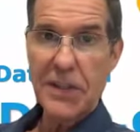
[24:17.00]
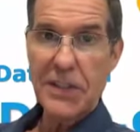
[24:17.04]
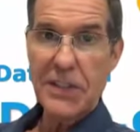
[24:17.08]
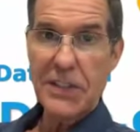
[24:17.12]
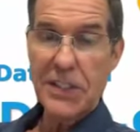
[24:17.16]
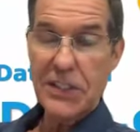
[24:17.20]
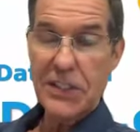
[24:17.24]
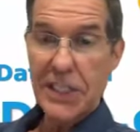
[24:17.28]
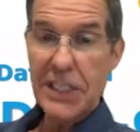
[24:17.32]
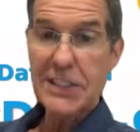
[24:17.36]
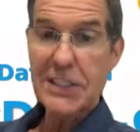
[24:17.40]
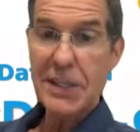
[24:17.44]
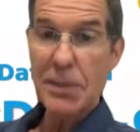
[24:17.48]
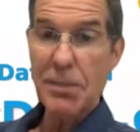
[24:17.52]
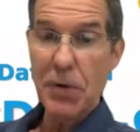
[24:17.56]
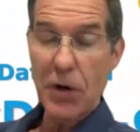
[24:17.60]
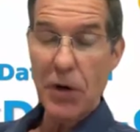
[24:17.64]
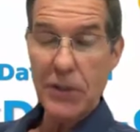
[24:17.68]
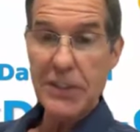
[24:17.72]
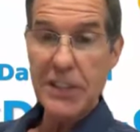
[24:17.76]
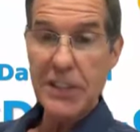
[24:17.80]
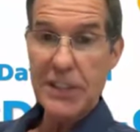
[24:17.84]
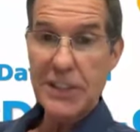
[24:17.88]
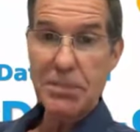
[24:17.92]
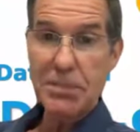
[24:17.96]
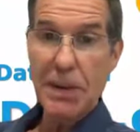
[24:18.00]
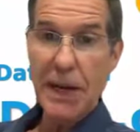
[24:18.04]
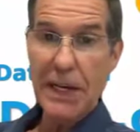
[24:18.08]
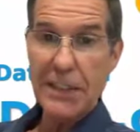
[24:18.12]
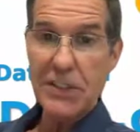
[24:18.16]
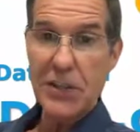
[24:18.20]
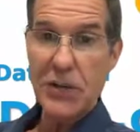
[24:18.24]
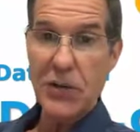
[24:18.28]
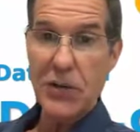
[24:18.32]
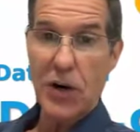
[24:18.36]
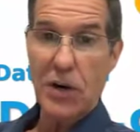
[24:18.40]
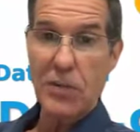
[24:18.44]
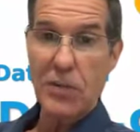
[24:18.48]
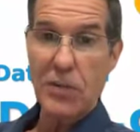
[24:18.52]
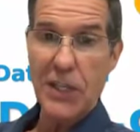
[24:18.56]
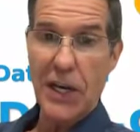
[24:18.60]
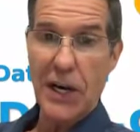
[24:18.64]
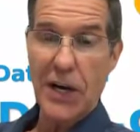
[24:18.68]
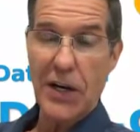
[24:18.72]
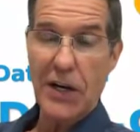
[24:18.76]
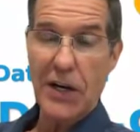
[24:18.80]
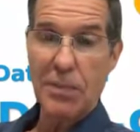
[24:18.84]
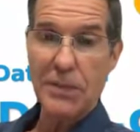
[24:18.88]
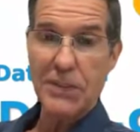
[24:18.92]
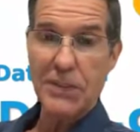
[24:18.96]
Just back to normal is a
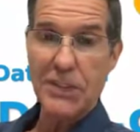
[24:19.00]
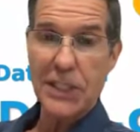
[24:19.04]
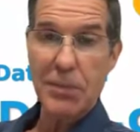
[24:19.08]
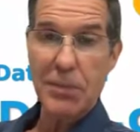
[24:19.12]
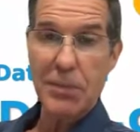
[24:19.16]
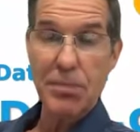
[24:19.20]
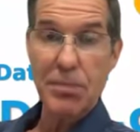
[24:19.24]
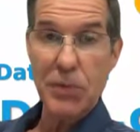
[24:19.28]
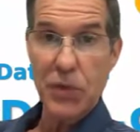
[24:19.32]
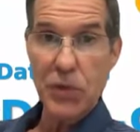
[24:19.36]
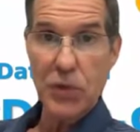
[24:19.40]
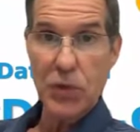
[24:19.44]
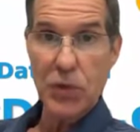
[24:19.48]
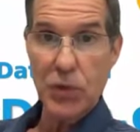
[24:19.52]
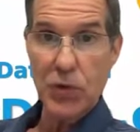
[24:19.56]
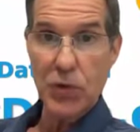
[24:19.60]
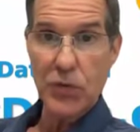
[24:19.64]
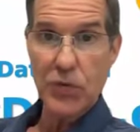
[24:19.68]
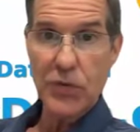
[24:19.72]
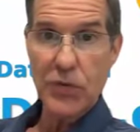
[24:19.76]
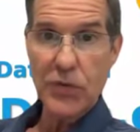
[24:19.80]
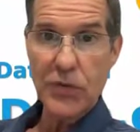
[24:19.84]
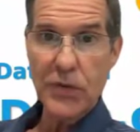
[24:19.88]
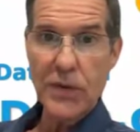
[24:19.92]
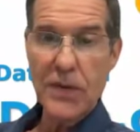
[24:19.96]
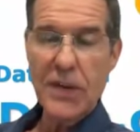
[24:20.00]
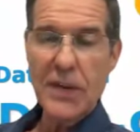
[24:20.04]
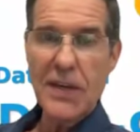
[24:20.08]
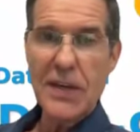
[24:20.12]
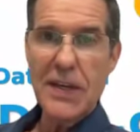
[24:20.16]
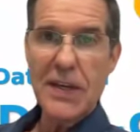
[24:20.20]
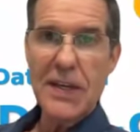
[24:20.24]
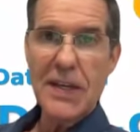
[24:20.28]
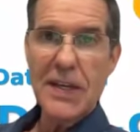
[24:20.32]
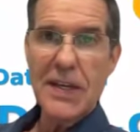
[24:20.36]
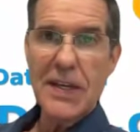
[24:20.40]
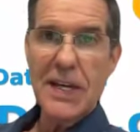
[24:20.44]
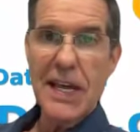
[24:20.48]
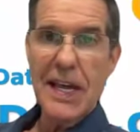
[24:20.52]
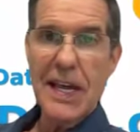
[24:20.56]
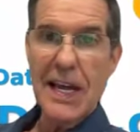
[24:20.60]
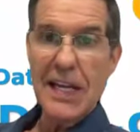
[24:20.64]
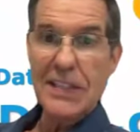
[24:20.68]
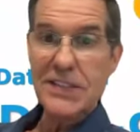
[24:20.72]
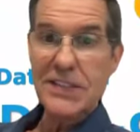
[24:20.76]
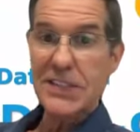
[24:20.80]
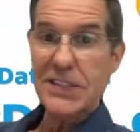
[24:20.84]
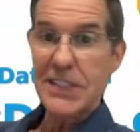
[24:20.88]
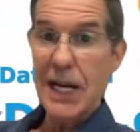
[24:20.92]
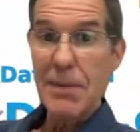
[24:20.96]
100% move.
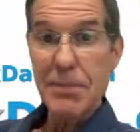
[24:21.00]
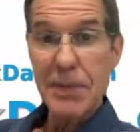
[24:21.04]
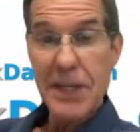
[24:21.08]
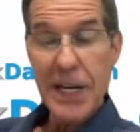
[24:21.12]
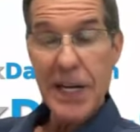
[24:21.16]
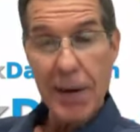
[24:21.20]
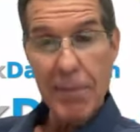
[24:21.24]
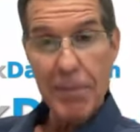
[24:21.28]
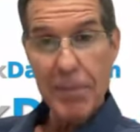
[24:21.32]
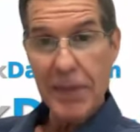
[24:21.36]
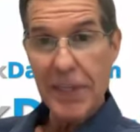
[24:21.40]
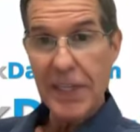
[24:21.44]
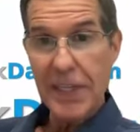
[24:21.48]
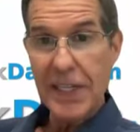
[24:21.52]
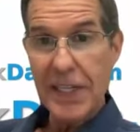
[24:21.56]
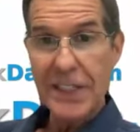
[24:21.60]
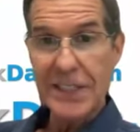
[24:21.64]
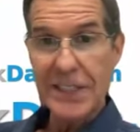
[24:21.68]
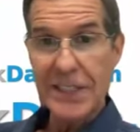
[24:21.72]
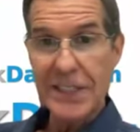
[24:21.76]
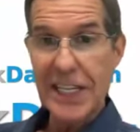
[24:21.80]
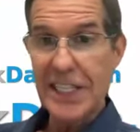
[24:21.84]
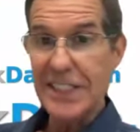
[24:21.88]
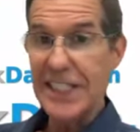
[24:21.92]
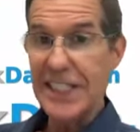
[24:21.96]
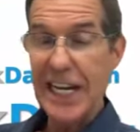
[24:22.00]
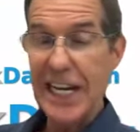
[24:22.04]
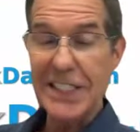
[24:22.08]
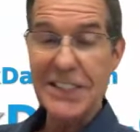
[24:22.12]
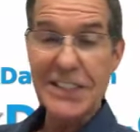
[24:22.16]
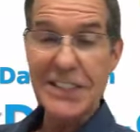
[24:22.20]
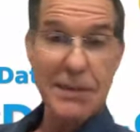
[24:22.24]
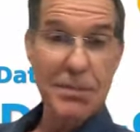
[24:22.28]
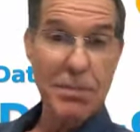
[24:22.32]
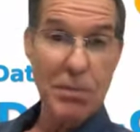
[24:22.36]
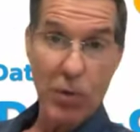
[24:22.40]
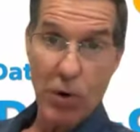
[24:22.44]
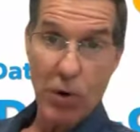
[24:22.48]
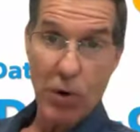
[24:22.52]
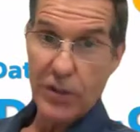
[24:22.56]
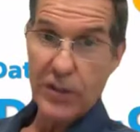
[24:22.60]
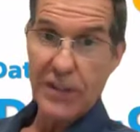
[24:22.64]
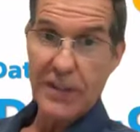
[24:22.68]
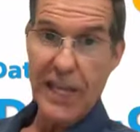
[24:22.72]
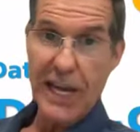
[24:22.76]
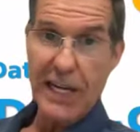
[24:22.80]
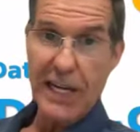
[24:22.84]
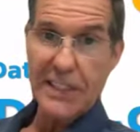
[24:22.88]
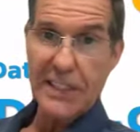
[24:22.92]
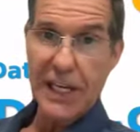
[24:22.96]
And some companies, it's actually more
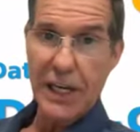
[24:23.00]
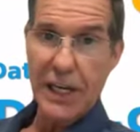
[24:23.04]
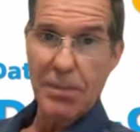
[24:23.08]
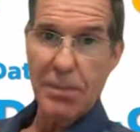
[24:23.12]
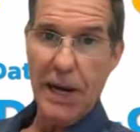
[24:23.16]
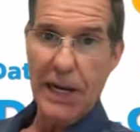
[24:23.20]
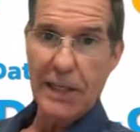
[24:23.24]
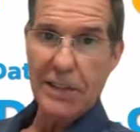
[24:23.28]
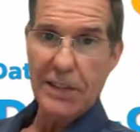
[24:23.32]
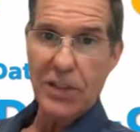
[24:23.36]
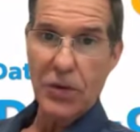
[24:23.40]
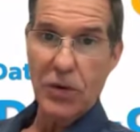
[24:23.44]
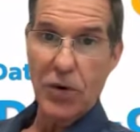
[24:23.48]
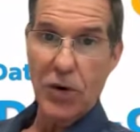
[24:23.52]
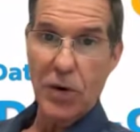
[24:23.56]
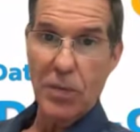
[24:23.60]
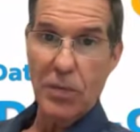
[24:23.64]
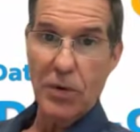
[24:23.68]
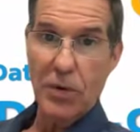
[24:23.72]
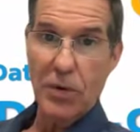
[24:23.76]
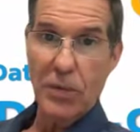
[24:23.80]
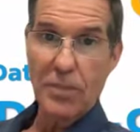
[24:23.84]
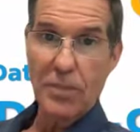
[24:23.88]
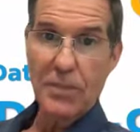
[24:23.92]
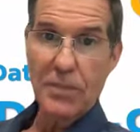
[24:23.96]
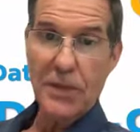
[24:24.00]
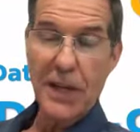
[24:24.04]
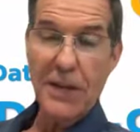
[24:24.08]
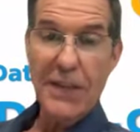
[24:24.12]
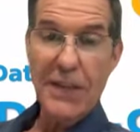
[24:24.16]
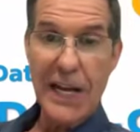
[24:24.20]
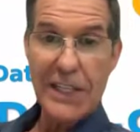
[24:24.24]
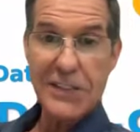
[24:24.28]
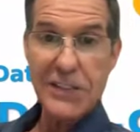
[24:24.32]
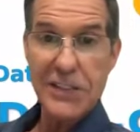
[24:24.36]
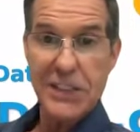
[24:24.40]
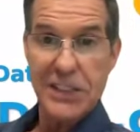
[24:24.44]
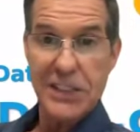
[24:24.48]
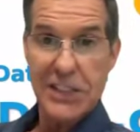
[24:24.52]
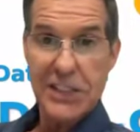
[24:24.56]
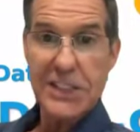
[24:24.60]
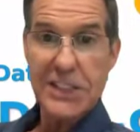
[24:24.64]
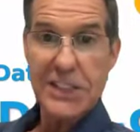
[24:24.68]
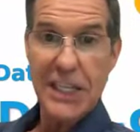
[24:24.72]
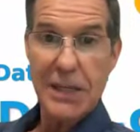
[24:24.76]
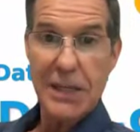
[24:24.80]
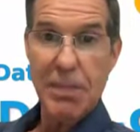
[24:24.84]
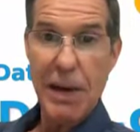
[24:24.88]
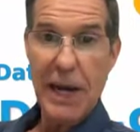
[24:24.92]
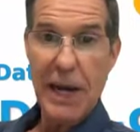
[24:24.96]
than that to get back to normal. And that's just
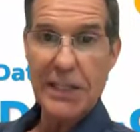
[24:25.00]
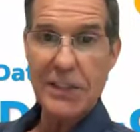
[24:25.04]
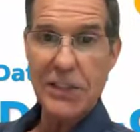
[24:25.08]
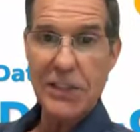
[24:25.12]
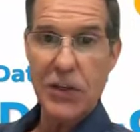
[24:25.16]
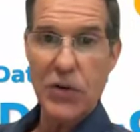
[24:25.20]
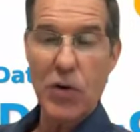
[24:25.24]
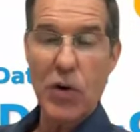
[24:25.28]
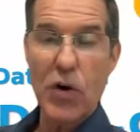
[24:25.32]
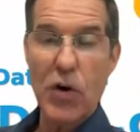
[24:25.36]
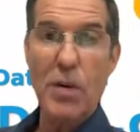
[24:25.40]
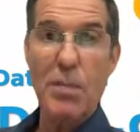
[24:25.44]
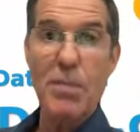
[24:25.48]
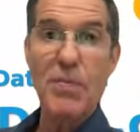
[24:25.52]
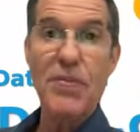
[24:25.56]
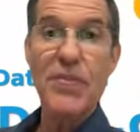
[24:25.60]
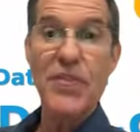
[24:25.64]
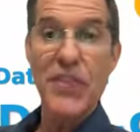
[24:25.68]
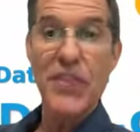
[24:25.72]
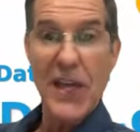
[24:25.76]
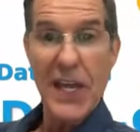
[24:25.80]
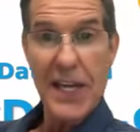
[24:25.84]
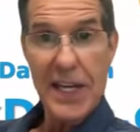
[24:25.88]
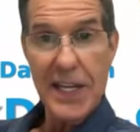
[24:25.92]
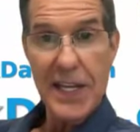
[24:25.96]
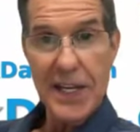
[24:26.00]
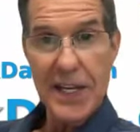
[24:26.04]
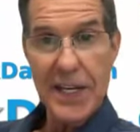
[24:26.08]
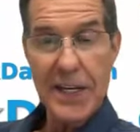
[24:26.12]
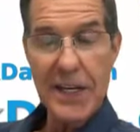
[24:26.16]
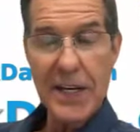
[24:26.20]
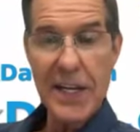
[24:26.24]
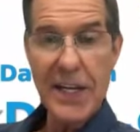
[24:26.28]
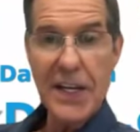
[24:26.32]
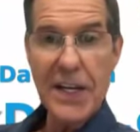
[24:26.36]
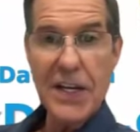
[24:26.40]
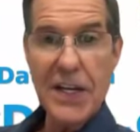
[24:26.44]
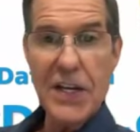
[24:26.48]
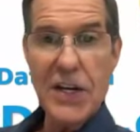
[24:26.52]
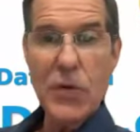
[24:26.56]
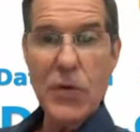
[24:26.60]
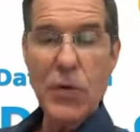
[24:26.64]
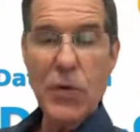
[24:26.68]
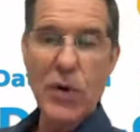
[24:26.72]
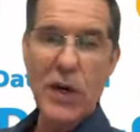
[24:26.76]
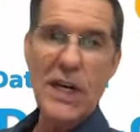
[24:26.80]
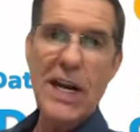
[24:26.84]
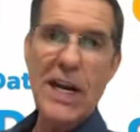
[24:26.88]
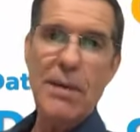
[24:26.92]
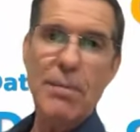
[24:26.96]
getting back to norm. Then
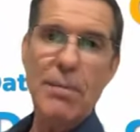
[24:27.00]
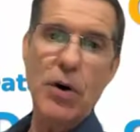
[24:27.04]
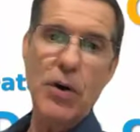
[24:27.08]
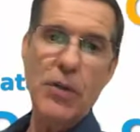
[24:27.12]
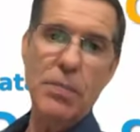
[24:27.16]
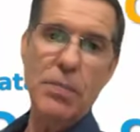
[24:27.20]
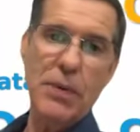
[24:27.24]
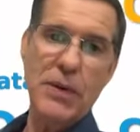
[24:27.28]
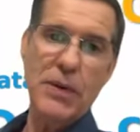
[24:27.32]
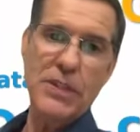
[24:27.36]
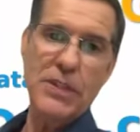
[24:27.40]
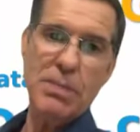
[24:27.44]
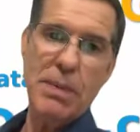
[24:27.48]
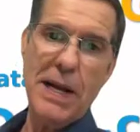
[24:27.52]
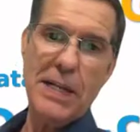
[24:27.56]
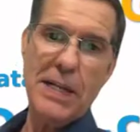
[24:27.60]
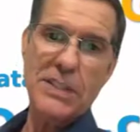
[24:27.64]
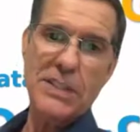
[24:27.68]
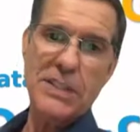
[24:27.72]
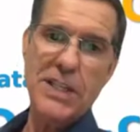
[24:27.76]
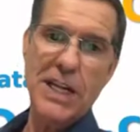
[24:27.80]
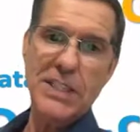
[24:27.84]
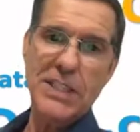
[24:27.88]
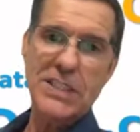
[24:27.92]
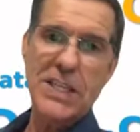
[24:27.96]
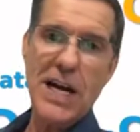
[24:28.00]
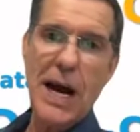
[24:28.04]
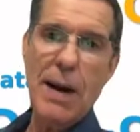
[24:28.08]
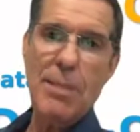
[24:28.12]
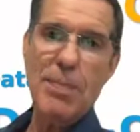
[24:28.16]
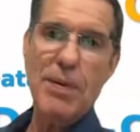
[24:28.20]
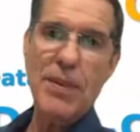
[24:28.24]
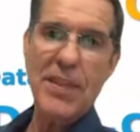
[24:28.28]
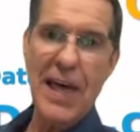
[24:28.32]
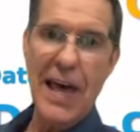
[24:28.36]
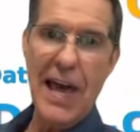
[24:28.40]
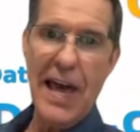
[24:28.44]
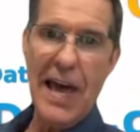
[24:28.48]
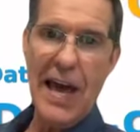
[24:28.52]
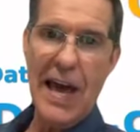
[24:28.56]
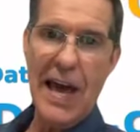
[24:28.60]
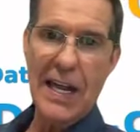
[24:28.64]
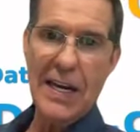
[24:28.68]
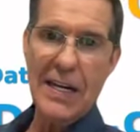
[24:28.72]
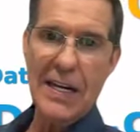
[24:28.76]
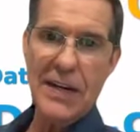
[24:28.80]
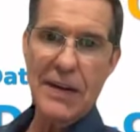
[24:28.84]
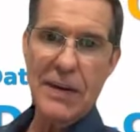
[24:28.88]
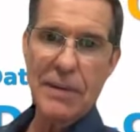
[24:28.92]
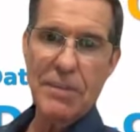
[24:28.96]
we're going to have multiple expansion on top of that.